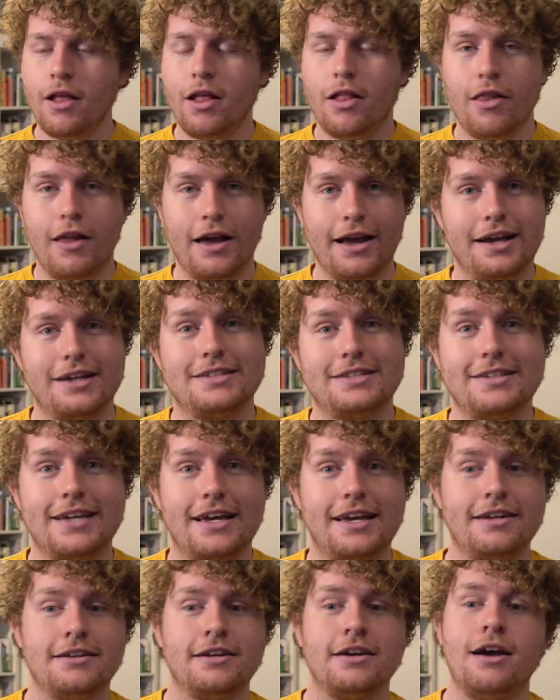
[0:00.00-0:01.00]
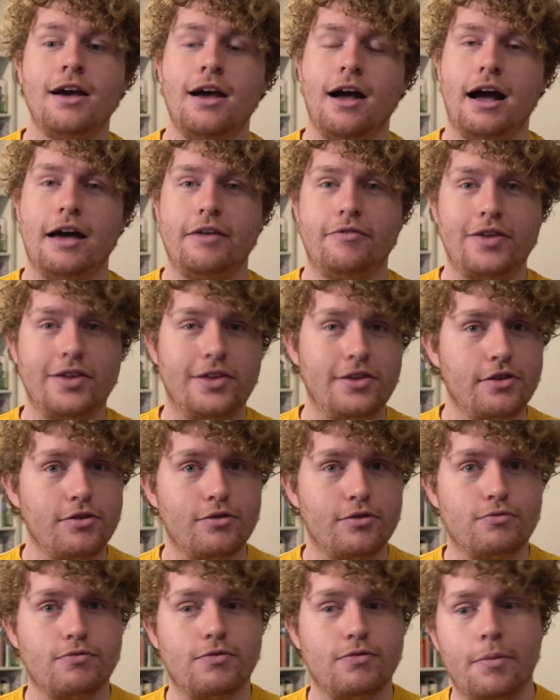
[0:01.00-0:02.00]
Like I said, I think
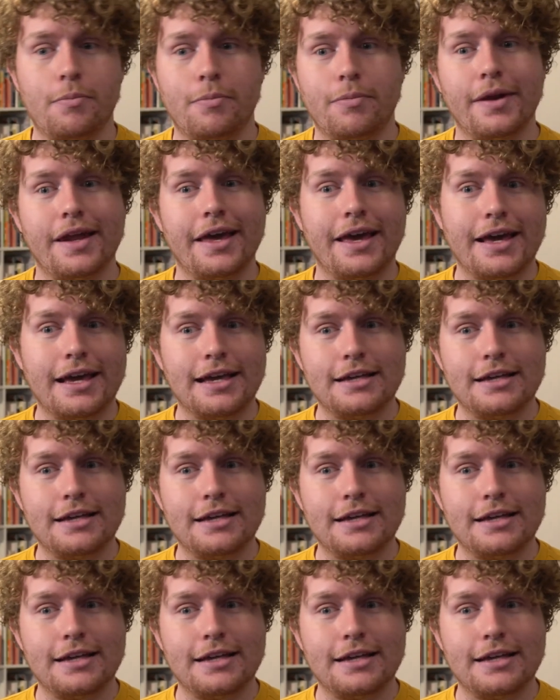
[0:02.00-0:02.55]
the rumbling